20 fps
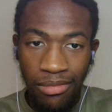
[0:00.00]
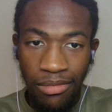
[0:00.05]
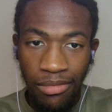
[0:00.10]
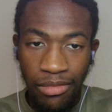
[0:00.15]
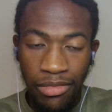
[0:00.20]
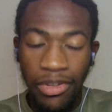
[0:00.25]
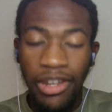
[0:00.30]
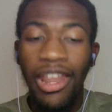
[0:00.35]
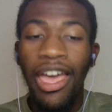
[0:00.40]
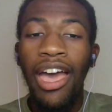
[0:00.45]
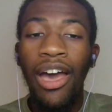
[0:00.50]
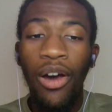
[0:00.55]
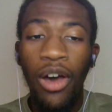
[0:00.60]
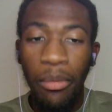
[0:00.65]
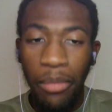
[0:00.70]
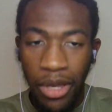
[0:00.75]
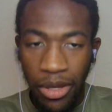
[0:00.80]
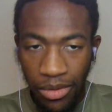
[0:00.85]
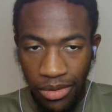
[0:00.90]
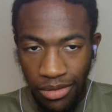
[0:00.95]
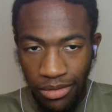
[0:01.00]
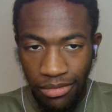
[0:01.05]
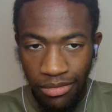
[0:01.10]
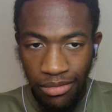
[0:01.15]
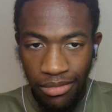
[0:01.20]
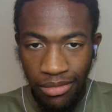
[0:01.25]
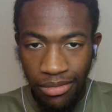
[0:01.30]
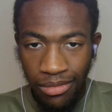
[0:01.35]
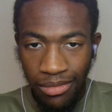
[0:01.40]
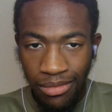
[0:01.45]
Now I'm out.
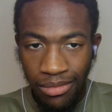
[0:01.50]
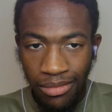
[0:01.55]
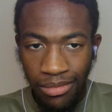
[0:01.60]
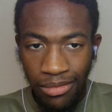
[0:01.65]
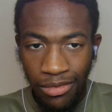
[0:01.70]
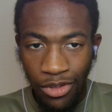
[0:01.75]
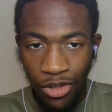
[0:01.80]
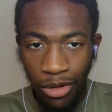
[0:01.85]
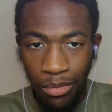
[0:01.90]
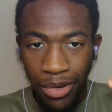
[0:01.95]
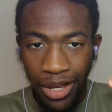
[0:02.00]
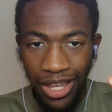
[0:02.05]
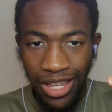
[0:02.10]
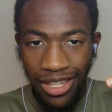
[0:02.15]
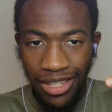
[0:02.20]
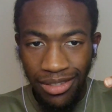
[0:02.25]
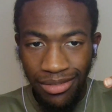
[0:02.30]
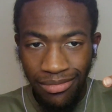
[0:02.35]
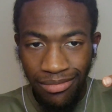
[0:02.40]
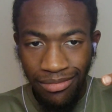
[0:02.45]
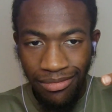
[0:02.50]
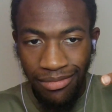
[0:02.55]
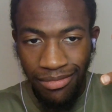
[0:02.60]
Goodbye.